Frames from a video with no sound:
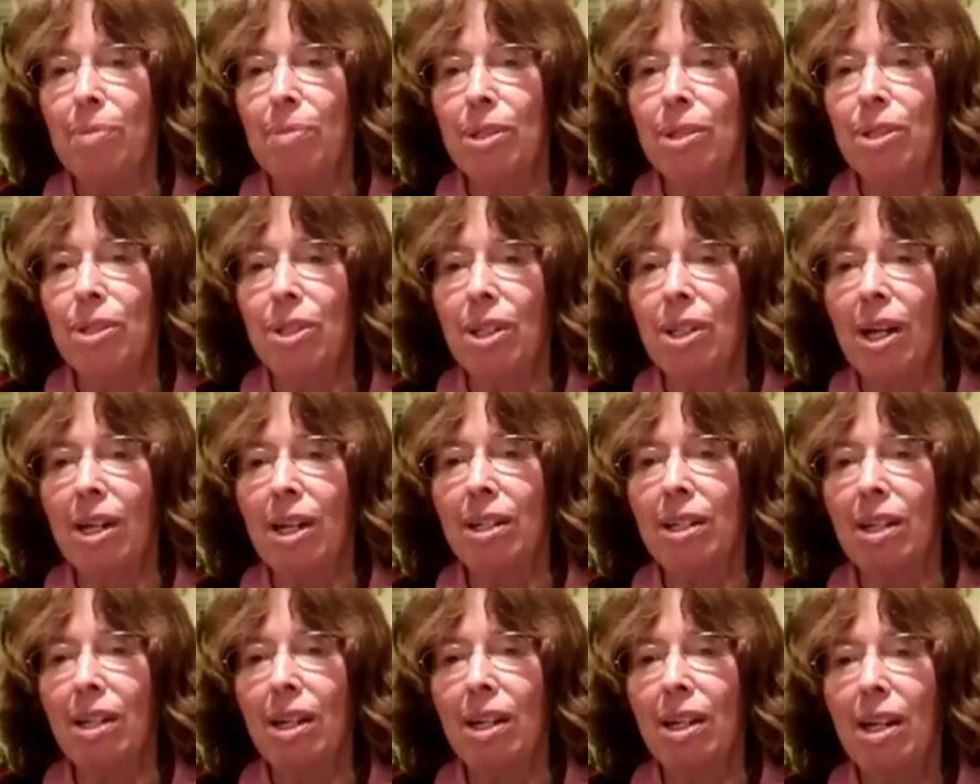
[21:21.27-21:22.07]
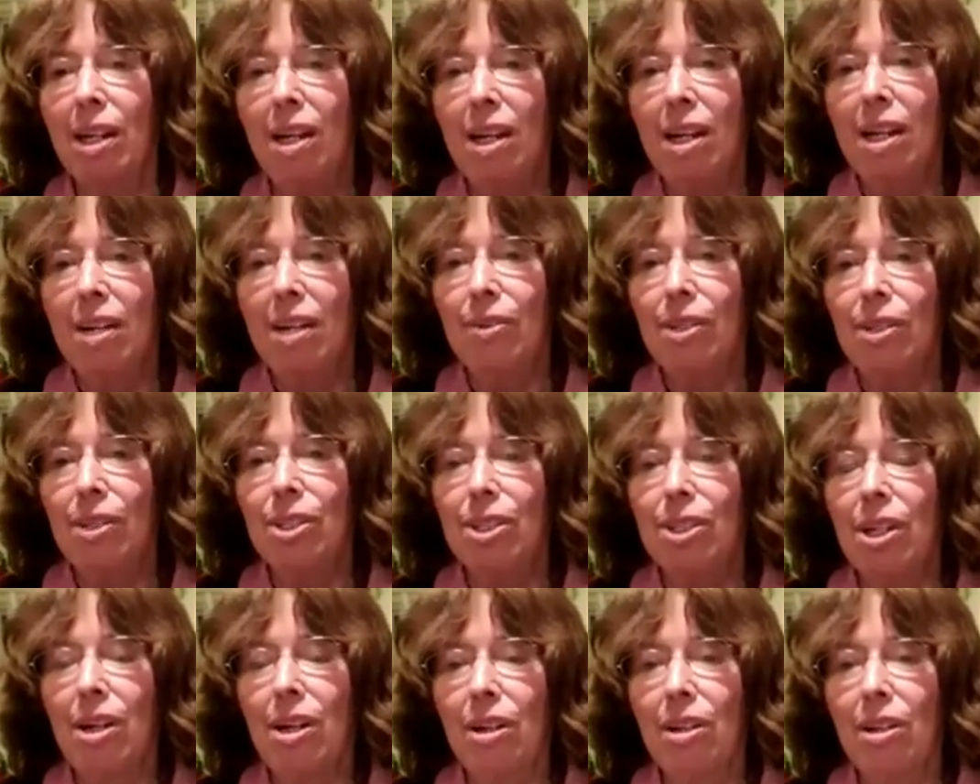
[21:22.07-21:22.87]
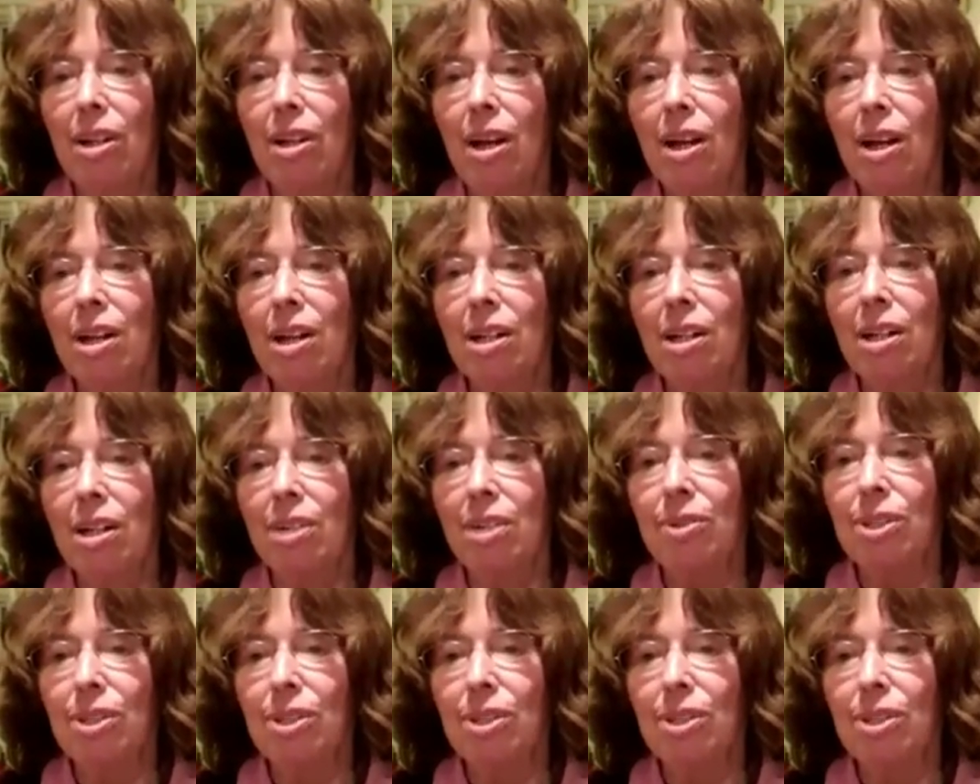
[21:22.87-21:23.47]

It's not, there's the halacha,